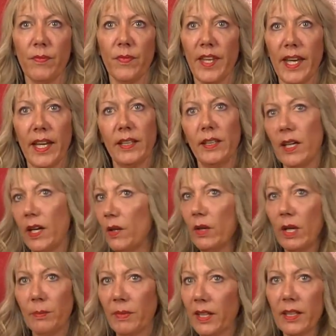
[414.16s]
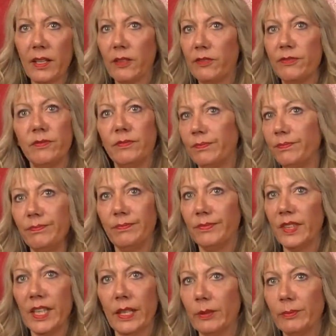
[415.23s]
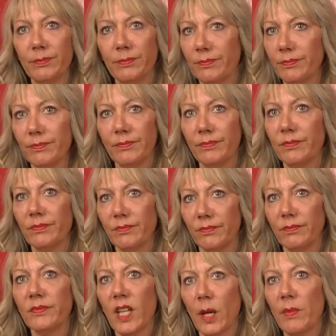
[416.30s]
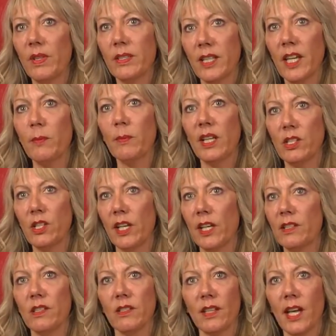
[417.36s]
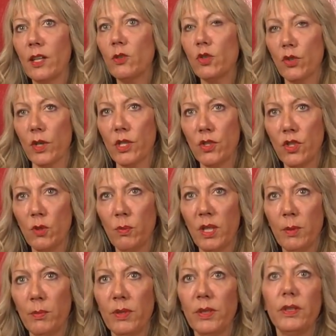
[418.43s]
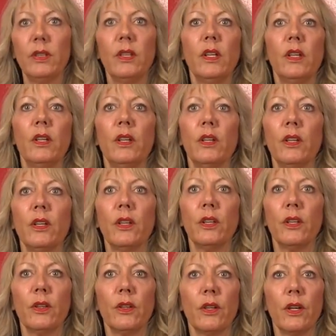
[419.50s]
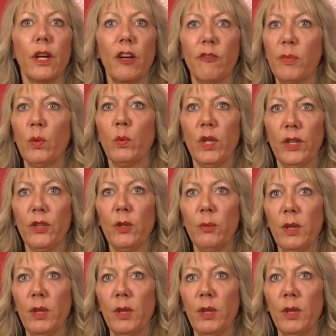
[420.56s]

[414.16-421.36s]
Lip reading: Yeah, no, I'm not gonna, you know, I'm gonna take my chances. I don't trust you people. I've been with you